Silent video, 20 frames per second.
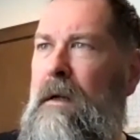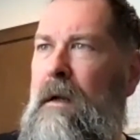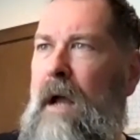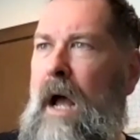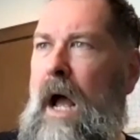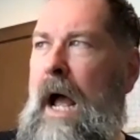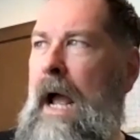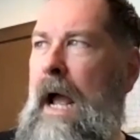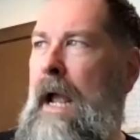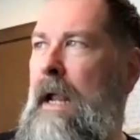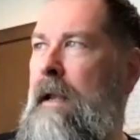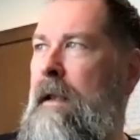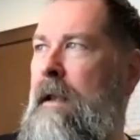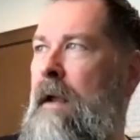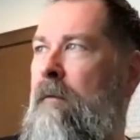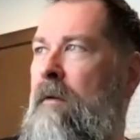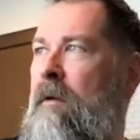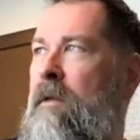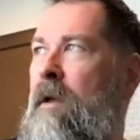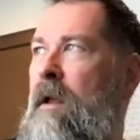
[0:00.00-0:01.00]
I
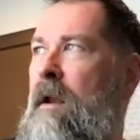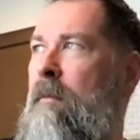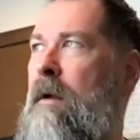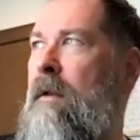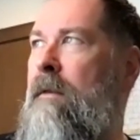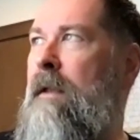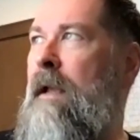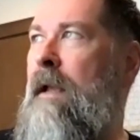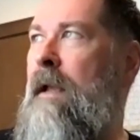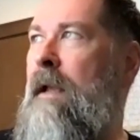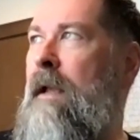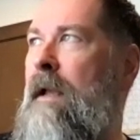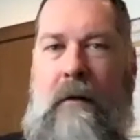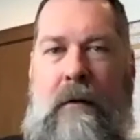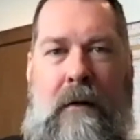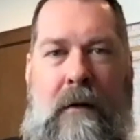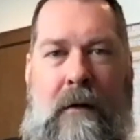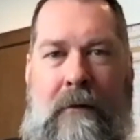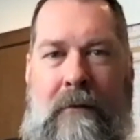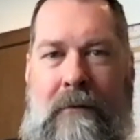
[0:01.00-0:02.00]
never thought about that.
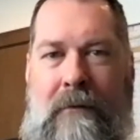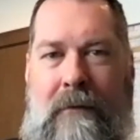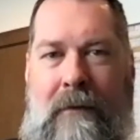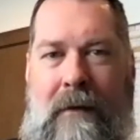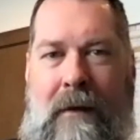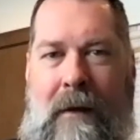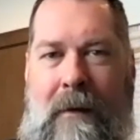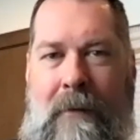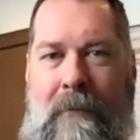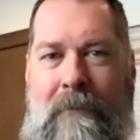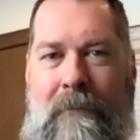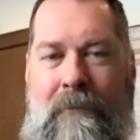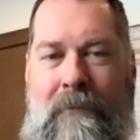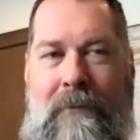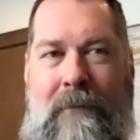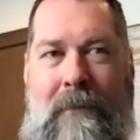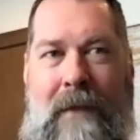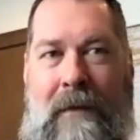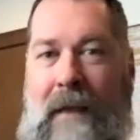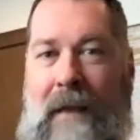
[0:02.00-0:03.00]

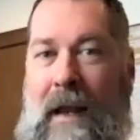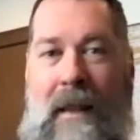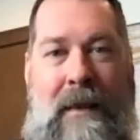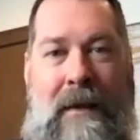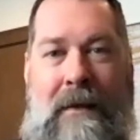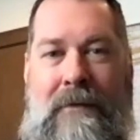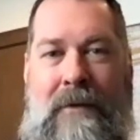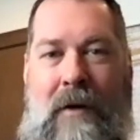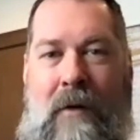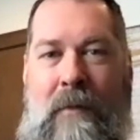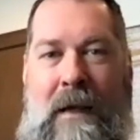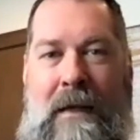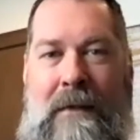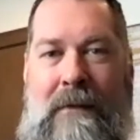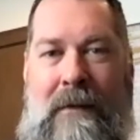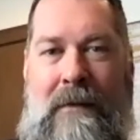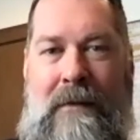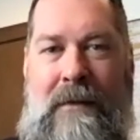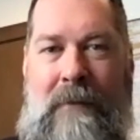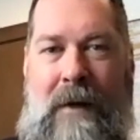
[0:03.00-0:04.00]
A lot of things don't make
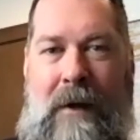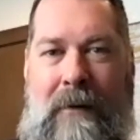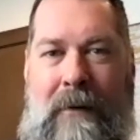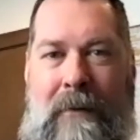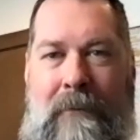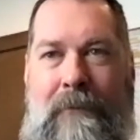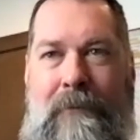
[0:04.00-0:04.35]
sense about it.